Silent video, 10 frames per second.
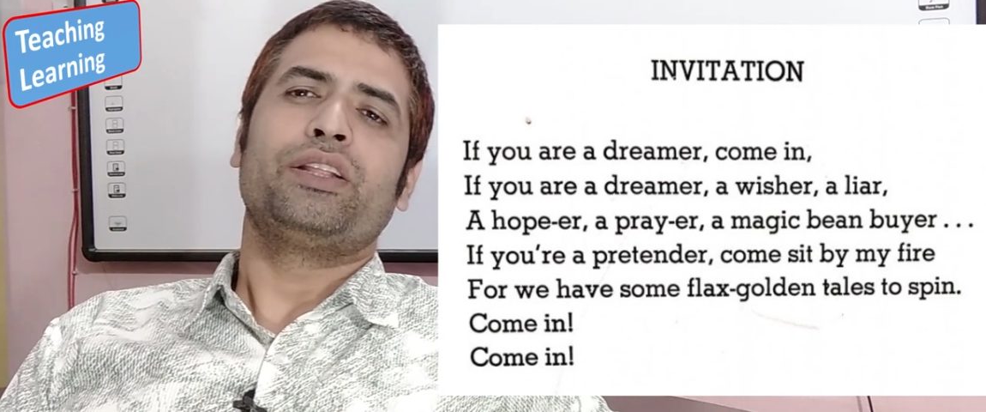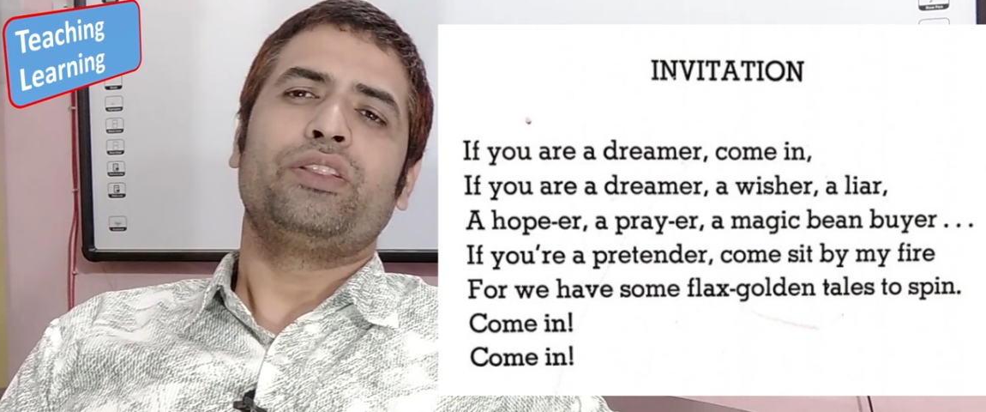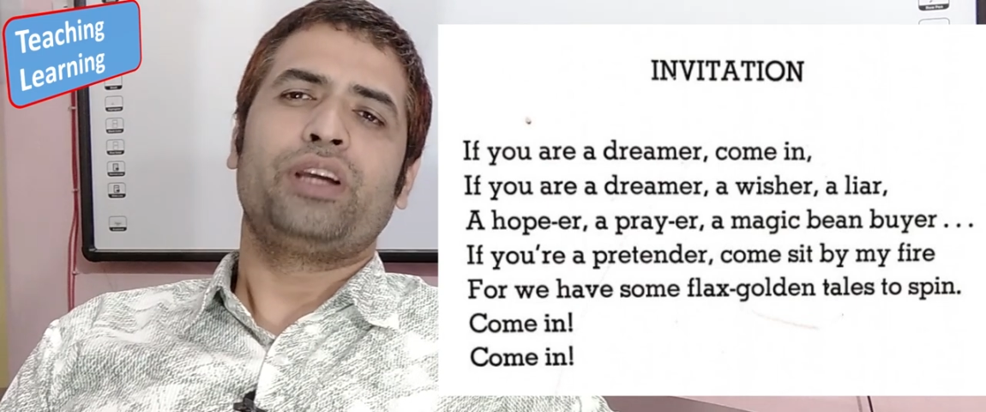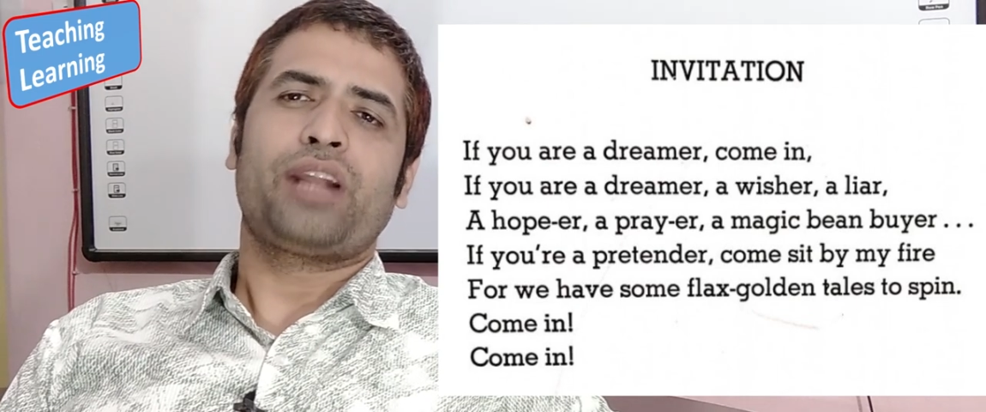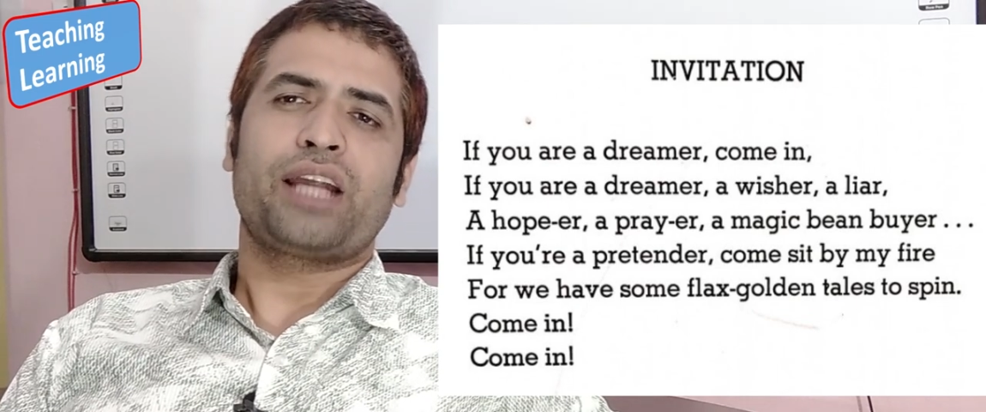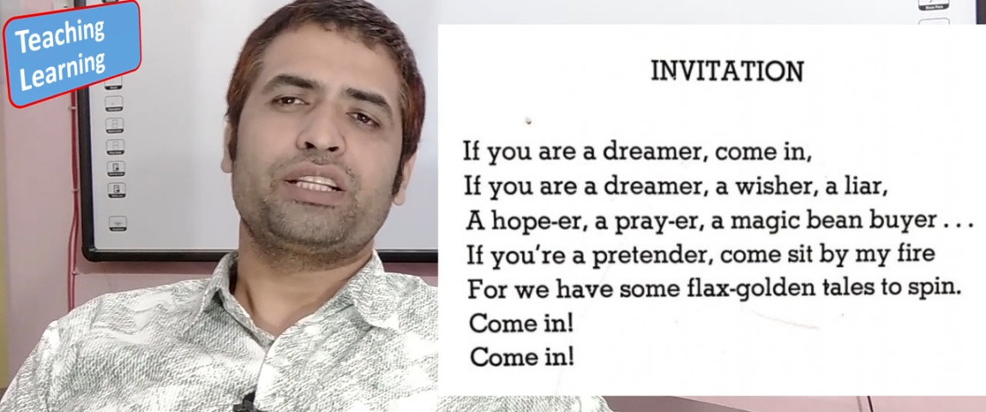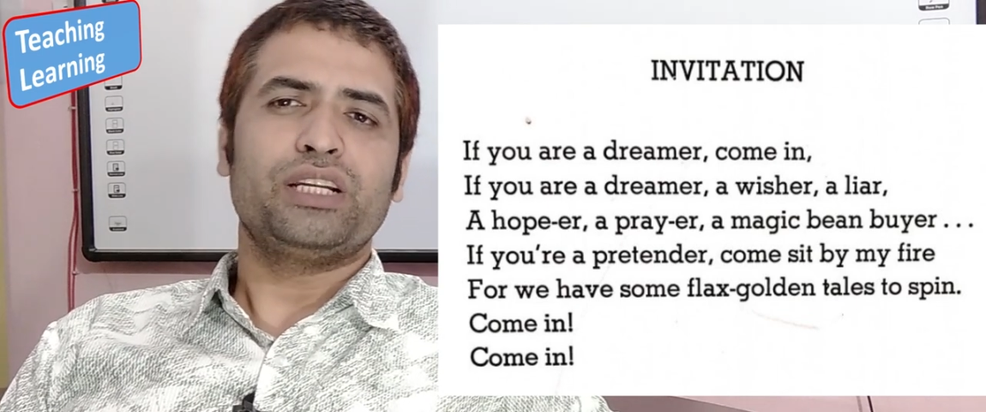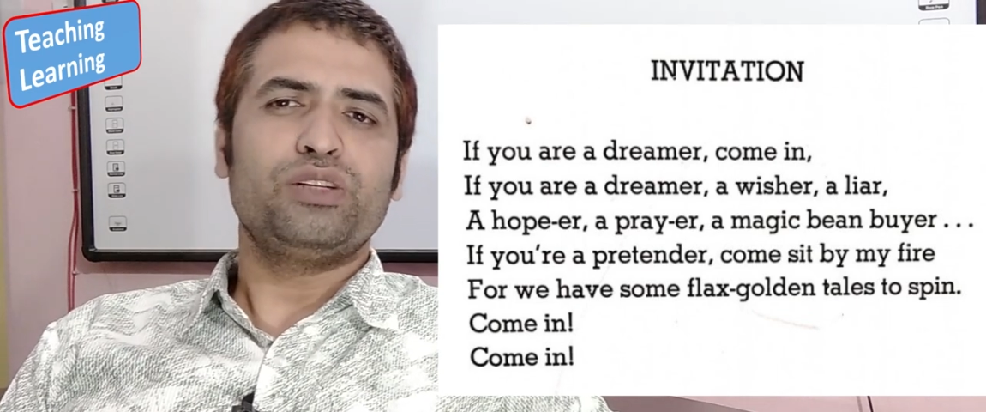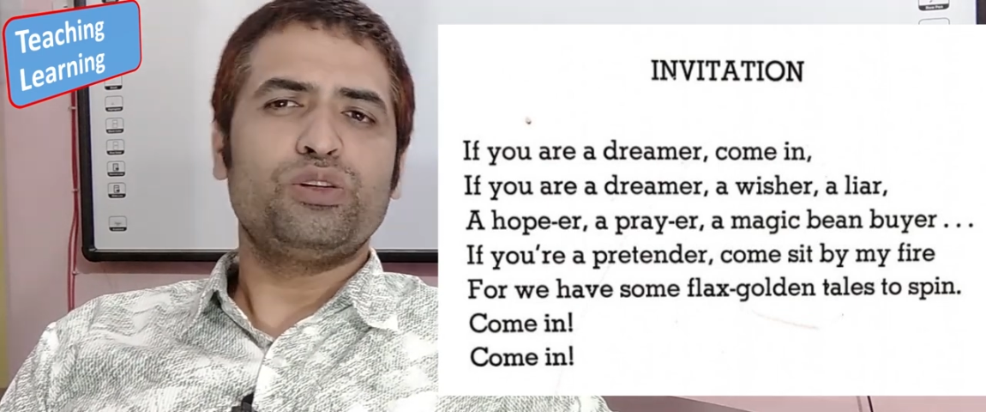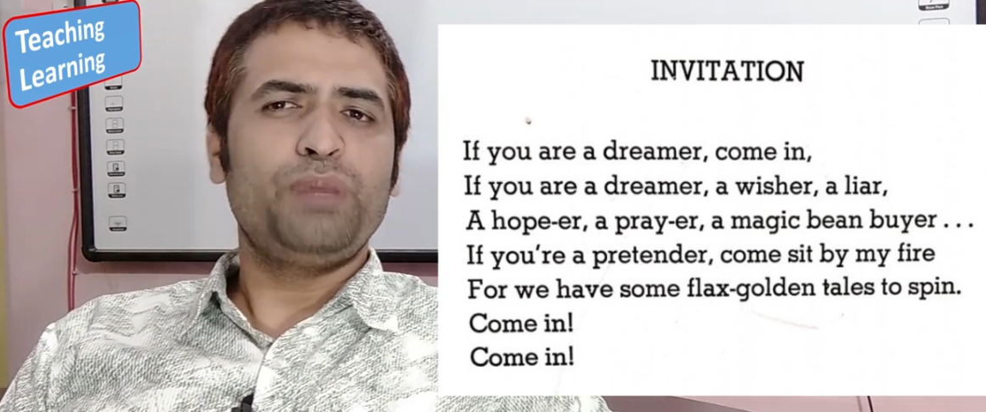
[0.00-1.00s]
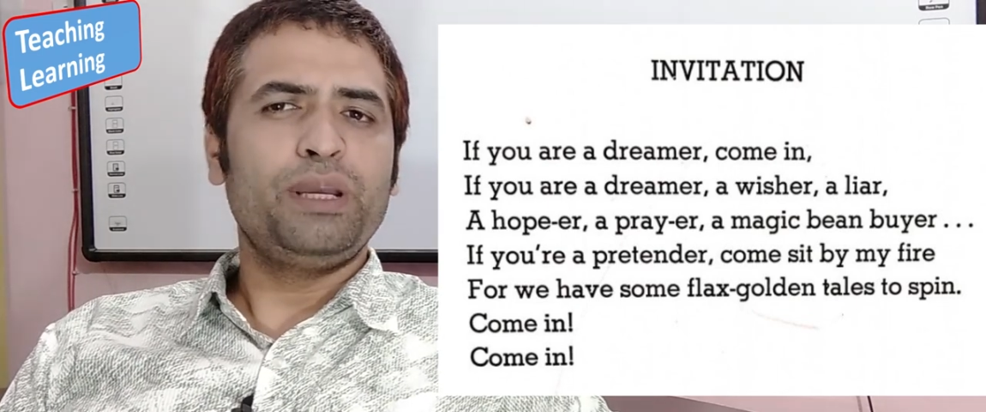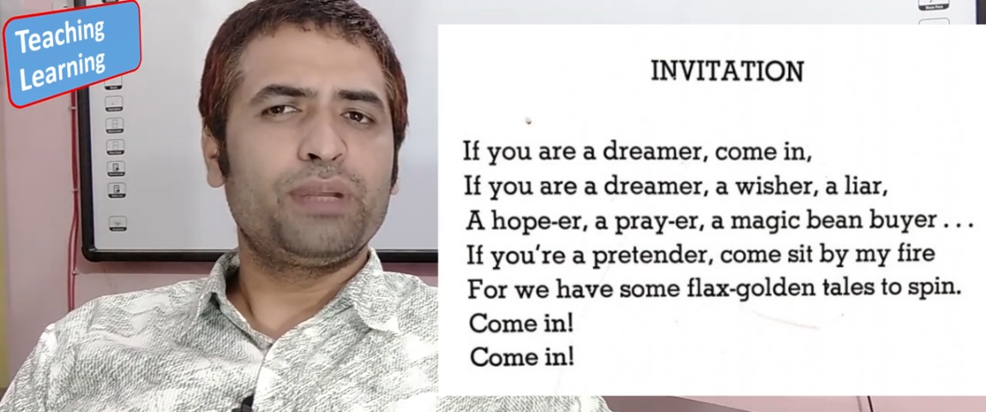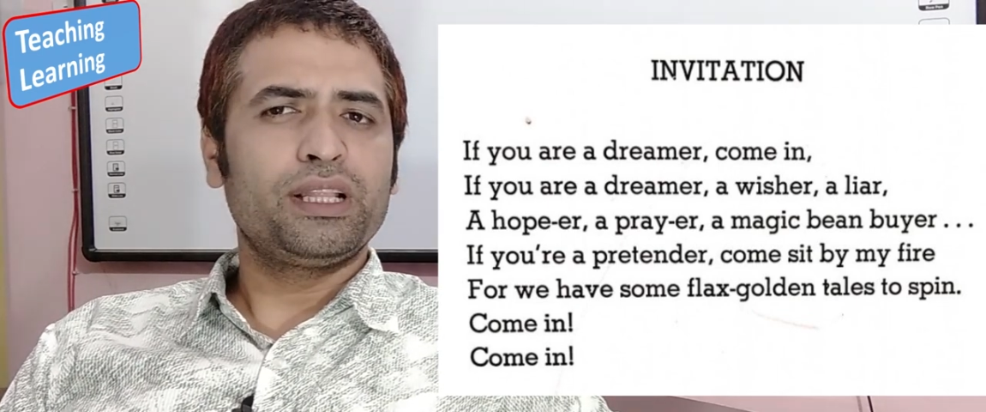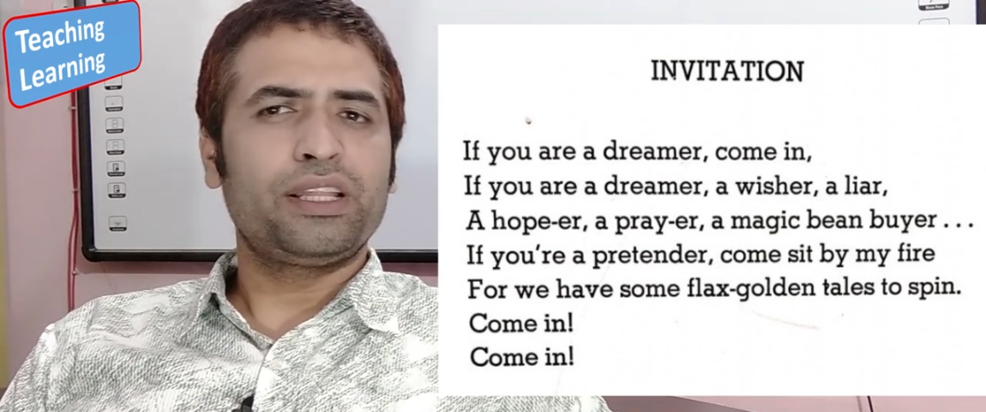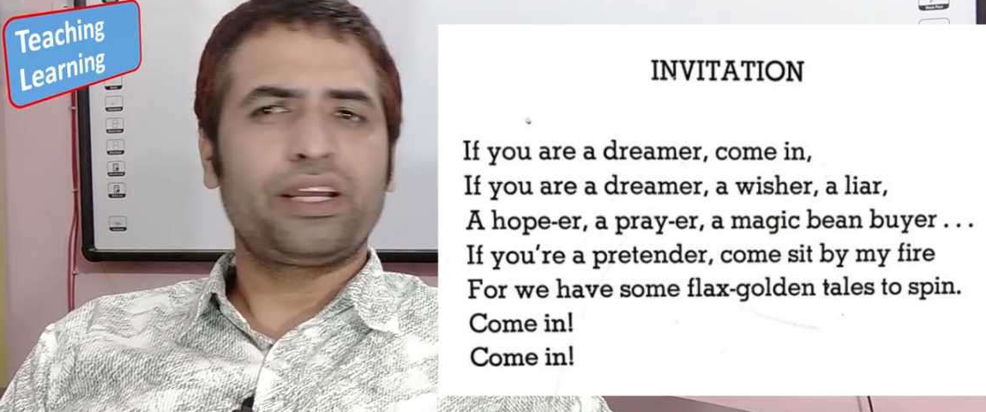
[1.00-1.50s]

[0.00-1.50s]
there are genuine people,